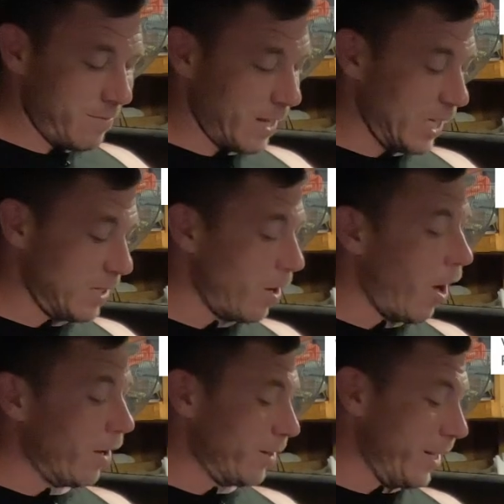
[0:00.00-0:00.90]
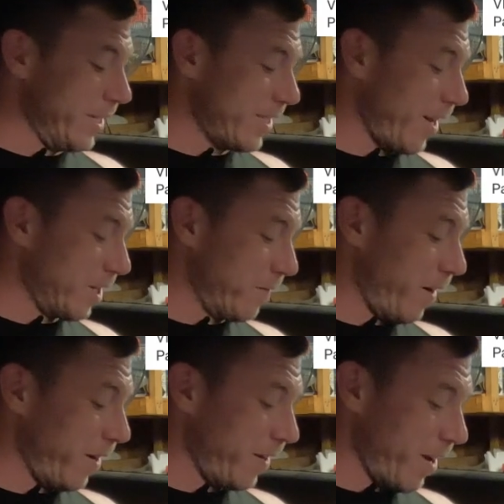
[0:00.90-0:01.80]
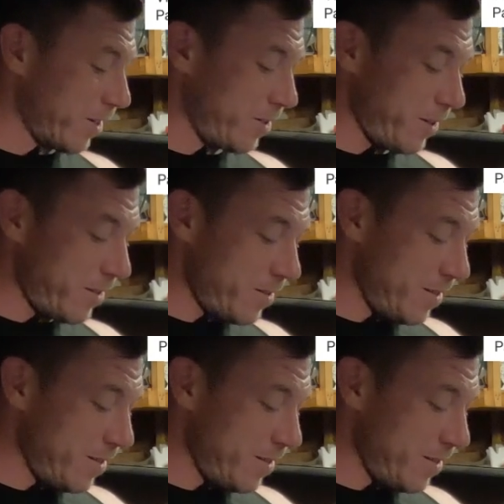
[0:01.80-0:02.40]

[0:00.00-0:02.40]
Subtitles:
That's oddly satisfying, actually.